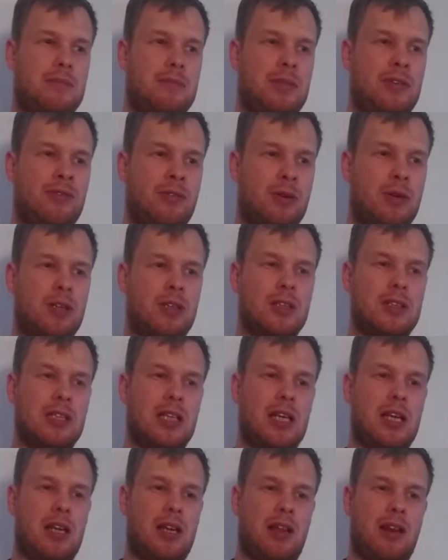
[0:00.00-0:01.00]
before,
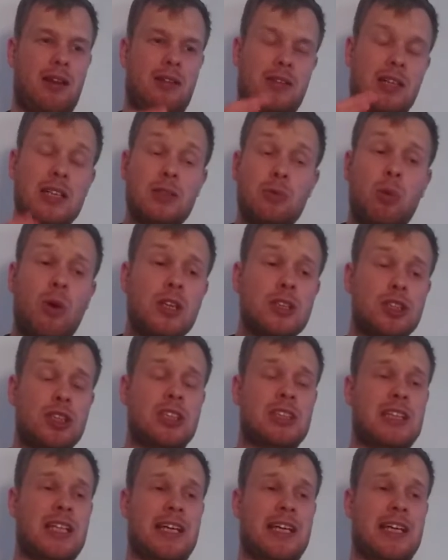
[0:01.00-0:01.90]
it was just